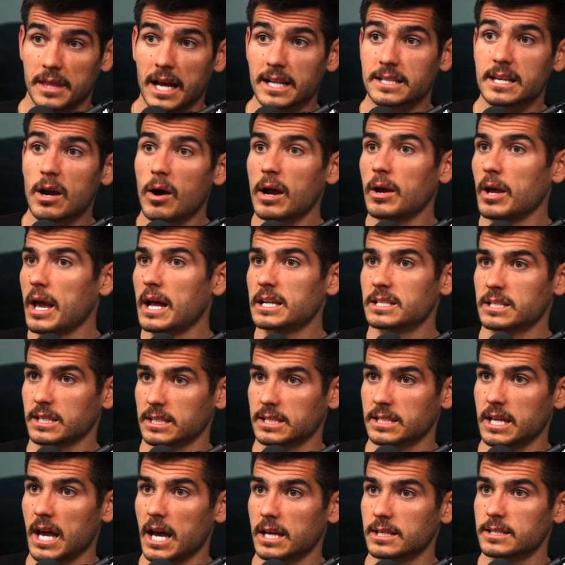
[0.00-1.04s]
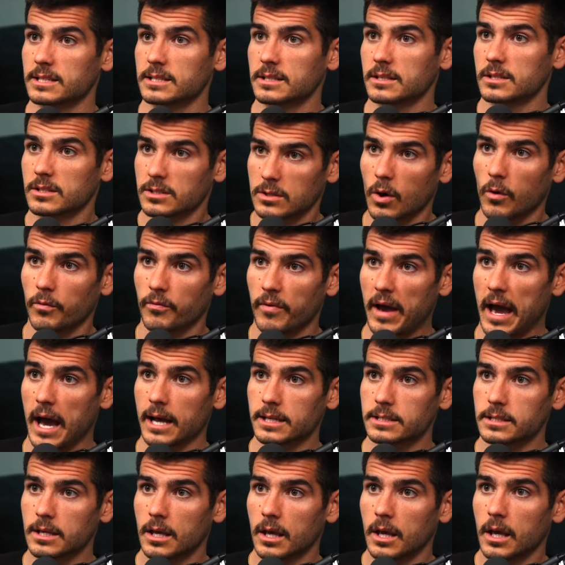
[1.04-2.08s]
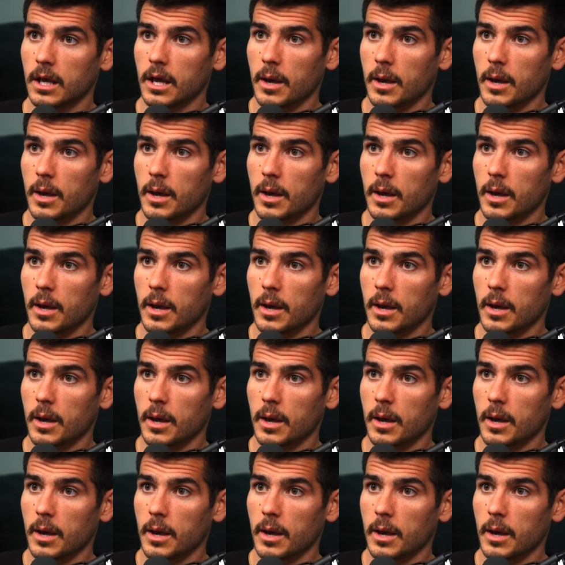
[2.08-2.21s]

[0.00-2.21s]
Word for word: That's how I had success so fast.